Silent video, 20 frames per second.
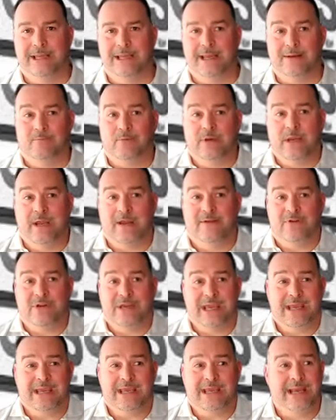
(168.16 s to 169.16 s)
And when if you
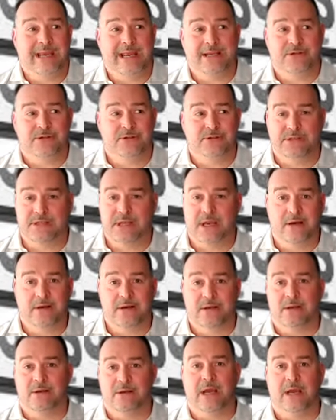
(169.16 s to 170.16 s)
can't get answers there,
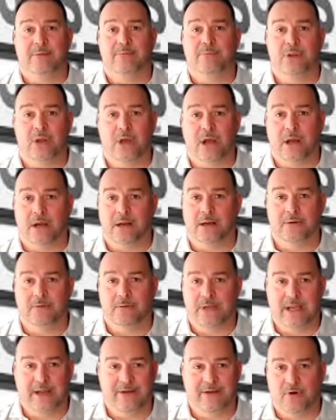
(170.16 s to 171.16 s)
you got a blog.
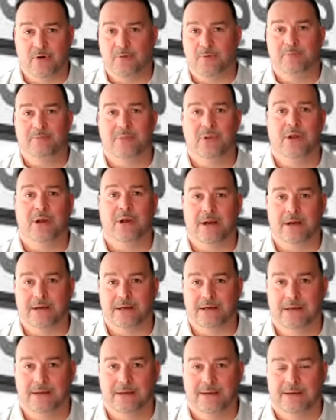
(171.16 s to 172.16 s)
We have open blog
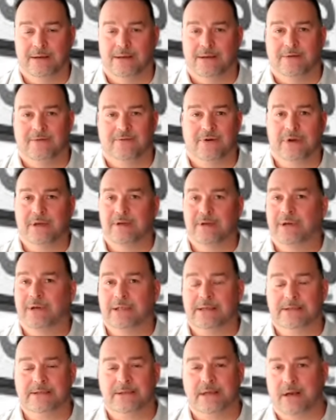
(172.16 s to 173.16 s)
for
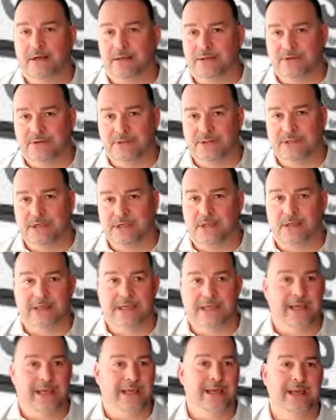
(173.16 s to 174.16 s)
anybody to talk to each other. You
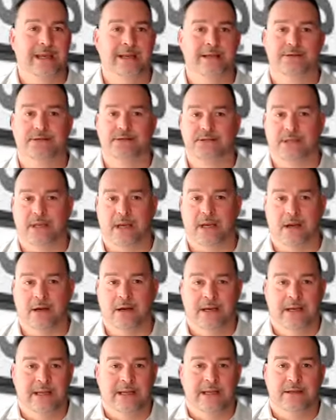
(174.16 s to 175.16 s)
can't get answers
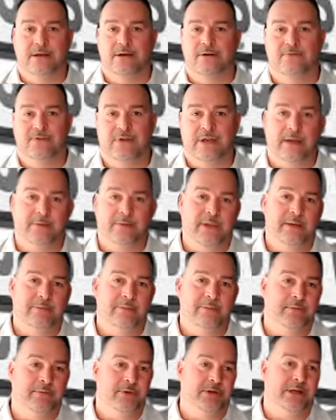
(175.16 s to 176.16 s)
there, you're a VIP
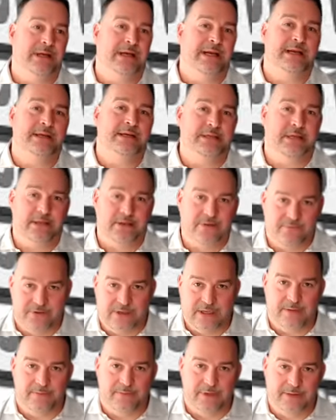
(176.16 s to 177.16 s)
member, you can ask other
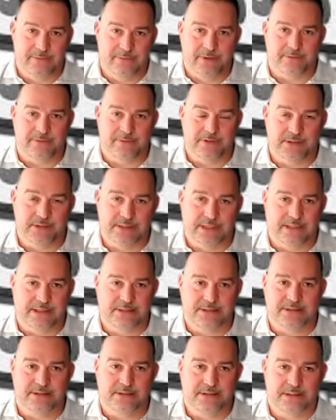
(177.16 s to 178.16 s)
VIP members.
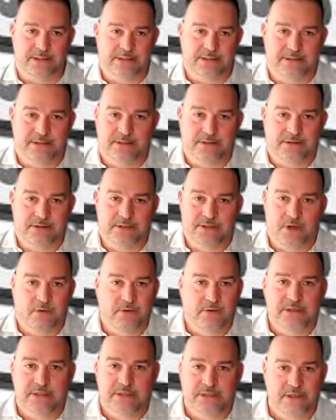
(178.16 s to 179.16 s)
There's
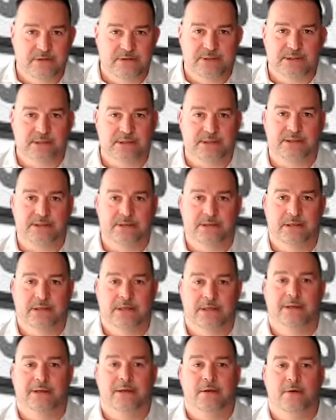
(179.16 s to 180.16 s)
no excuses.
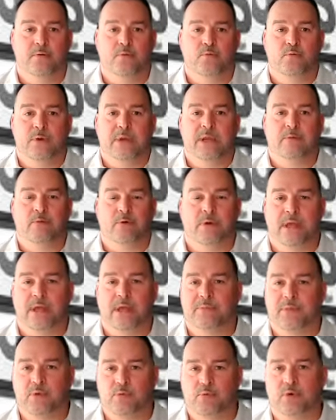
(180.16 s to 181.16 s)
We will
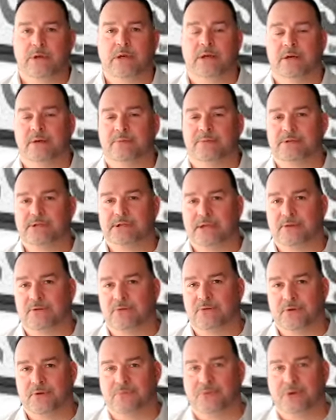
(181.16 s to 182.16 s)
help you 100%
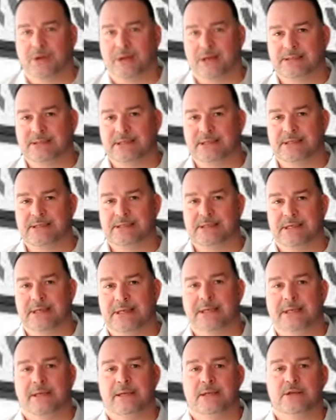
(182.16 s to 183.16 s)
through the process.
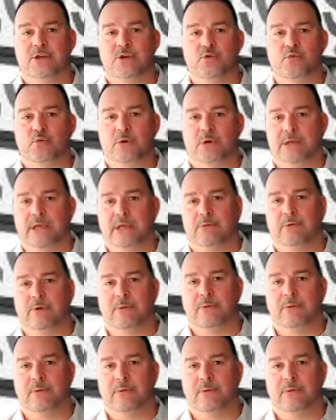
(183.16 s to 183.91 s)
You will get